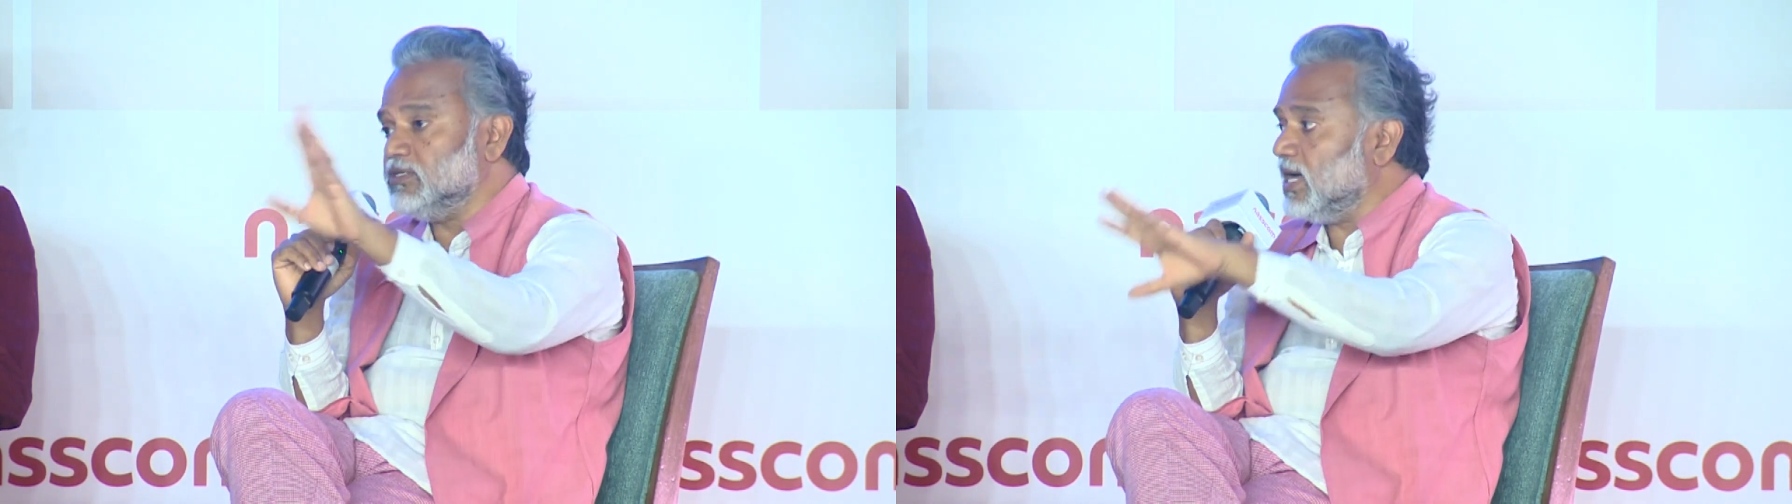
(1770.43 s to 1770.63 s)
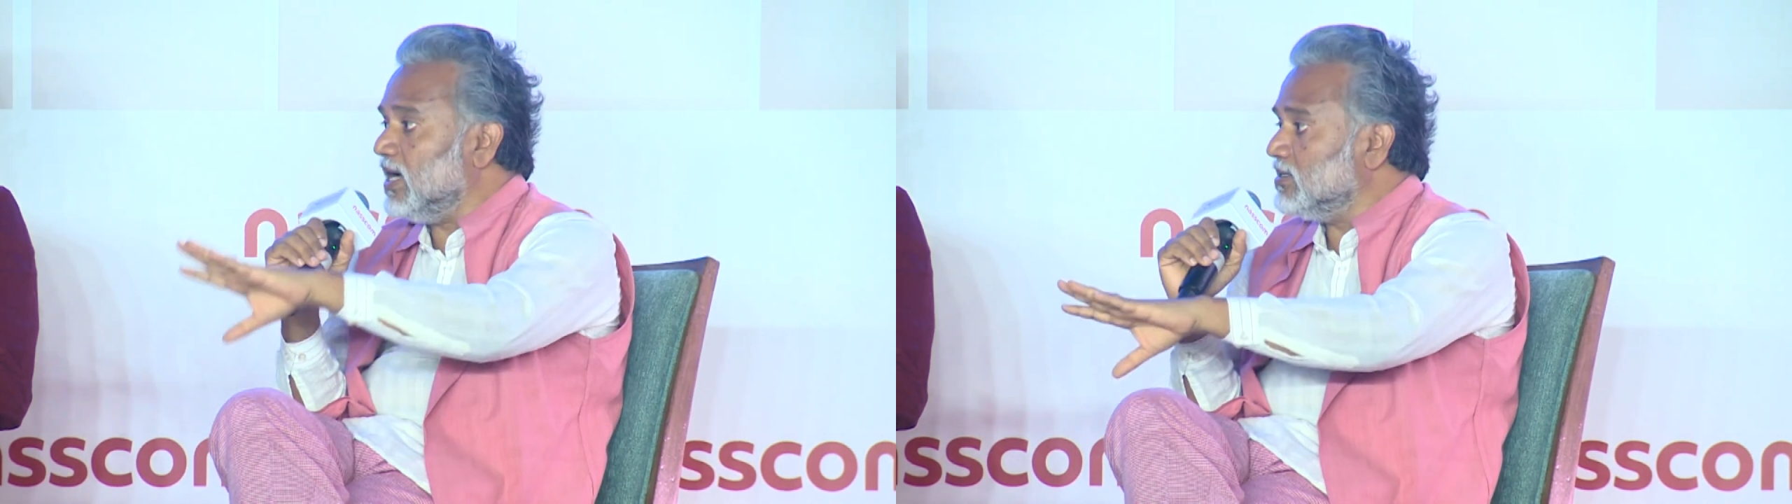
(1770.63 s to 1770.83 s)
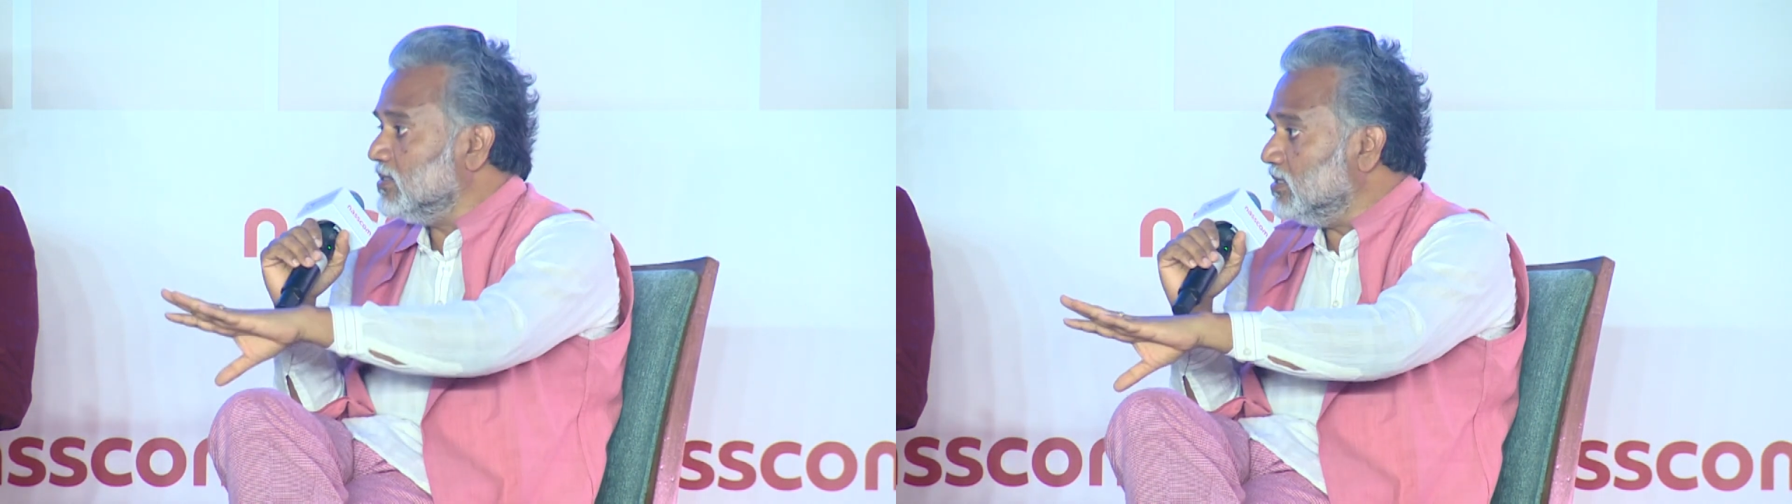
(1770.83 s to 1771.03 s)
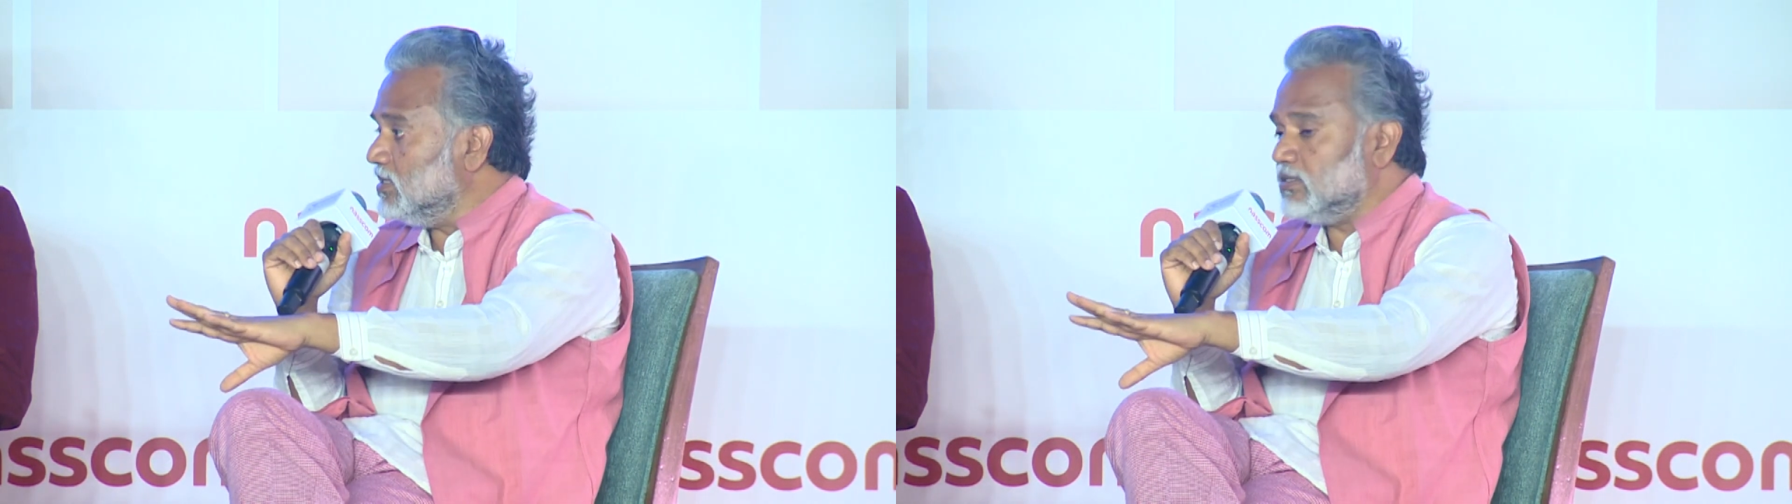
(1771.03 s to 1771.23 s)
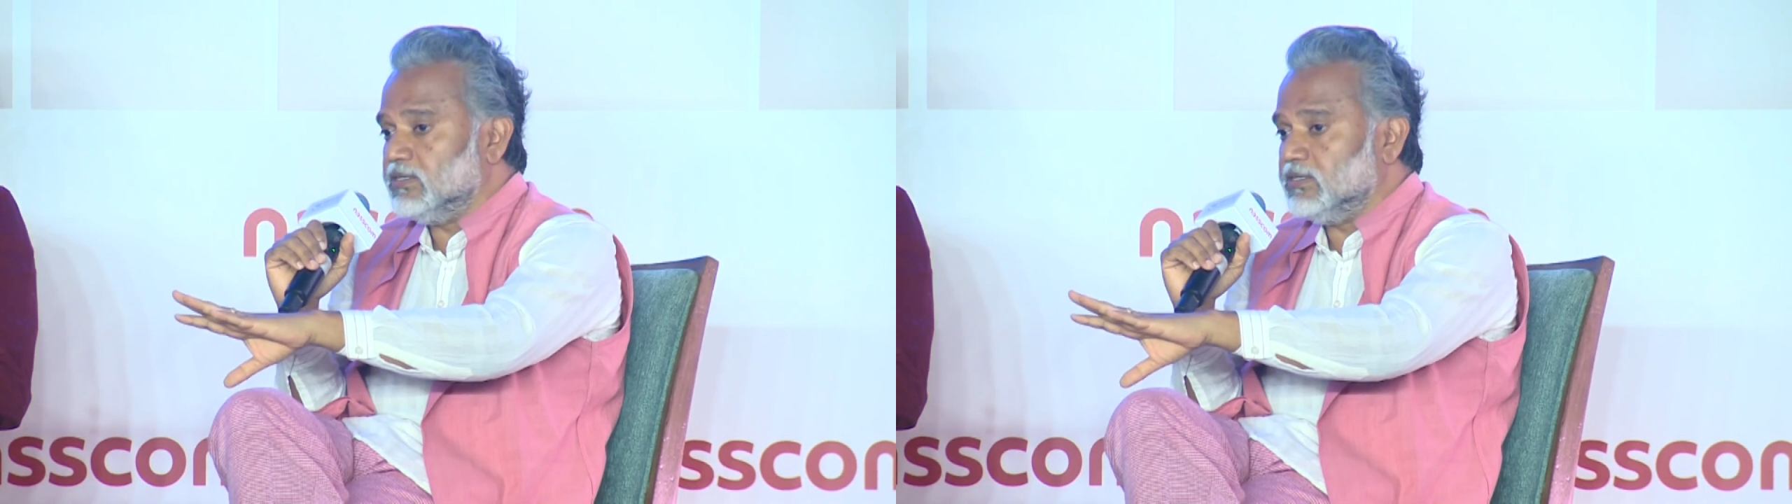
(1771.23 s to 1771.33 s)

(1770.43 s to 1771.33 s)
that got